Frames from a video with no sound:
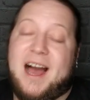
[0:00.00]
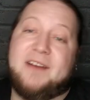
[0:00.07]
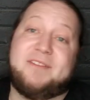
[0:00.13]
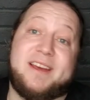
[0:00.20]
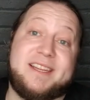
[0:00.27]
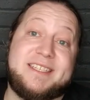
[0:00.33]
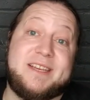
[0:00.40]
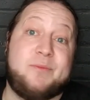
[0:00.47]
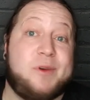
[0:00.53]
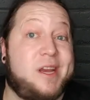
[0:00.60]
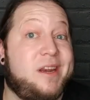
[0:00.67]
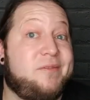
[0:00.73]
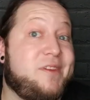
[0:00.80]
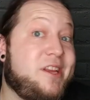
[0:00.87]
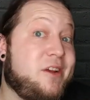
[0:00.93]
I've kind of seen what
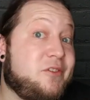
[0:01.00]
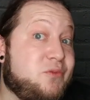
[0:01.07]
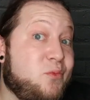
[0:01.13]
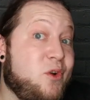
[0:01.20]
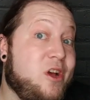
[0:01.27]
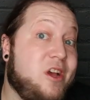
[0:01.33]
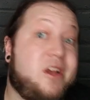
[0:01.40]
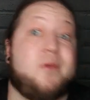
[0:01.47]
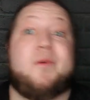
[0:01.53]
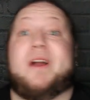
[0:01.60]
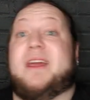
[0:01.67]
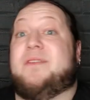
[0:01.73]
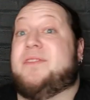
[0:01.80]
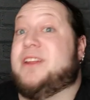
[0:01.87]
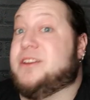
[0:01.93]
kind of videos work and
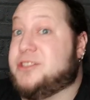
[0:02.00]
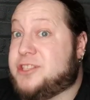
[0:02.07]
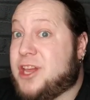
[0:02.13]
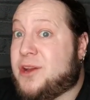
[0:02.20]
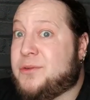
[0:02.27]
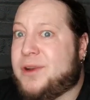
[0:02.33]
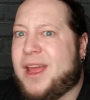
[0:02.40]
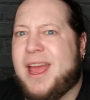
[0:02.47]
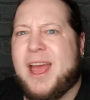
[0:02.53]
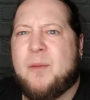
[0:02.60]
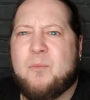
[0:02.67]
what kind of videos don't.